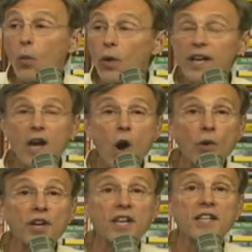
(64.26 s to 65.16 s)
We
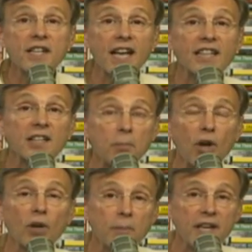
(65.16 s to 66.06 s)
don't need to get the
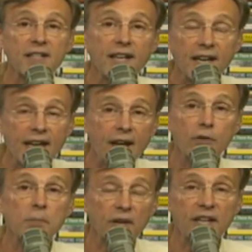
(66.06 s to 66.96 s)
bulk metadata on
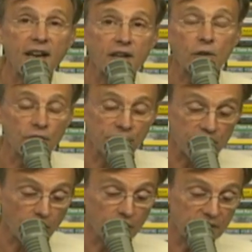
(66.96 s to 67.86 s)
everybody on Earth
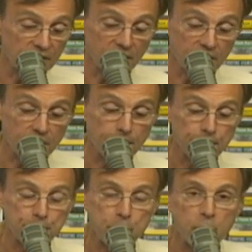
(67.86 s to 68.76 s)
to know these things.
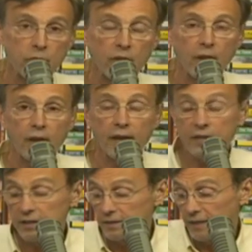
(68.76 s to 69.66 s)

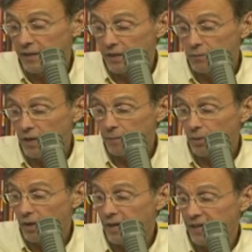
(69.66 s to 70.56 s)
And then, and then Ron
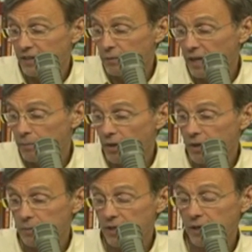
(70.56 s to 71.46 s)
Paul, and then Rand Paul
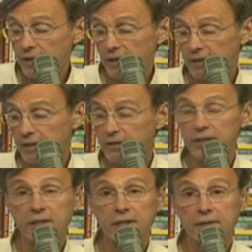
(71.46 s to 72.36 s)
comes out, uh, you know,
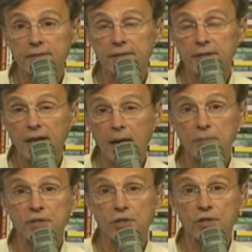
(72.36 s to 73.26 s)
in, in
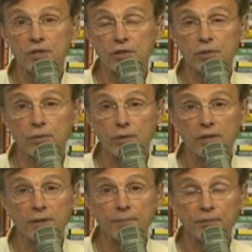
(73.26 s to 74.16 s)
opposition to
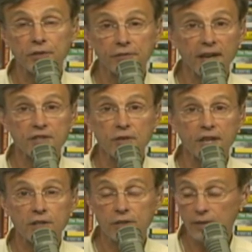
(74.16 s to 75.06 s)
uh, to fast
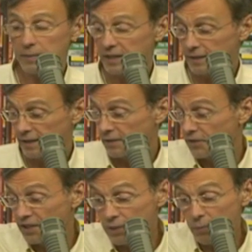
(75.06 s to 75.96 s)
track too. I mean, you know,
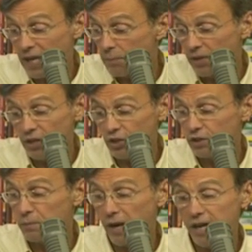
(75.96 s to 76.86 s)
these may be
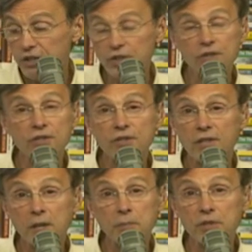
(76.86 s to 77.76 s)
just postures
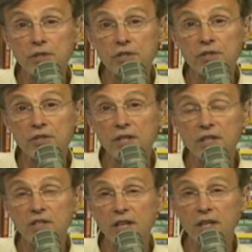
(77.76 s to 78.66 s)
and positions that
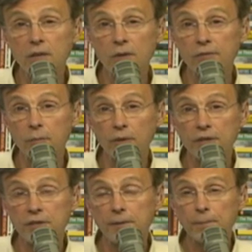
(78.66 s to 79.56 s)
he's taking to run for
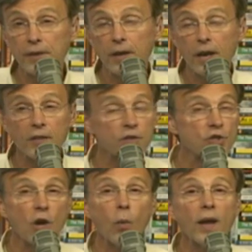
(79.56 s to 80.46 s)
president. And
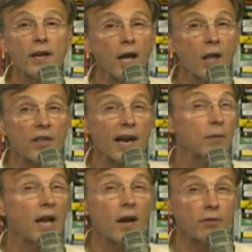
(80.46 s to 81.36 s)
there's no way in hell that I
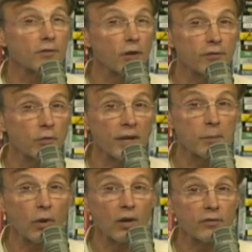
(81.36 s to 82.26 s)
would ever vote for
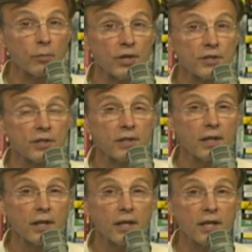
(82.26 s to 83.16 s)
Rand Paul for president.
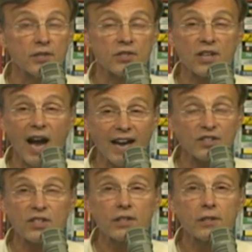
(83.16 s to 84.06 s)
He's
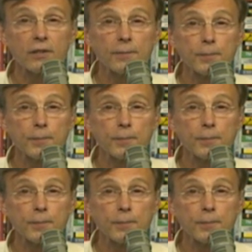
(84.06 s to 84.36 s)
toxic.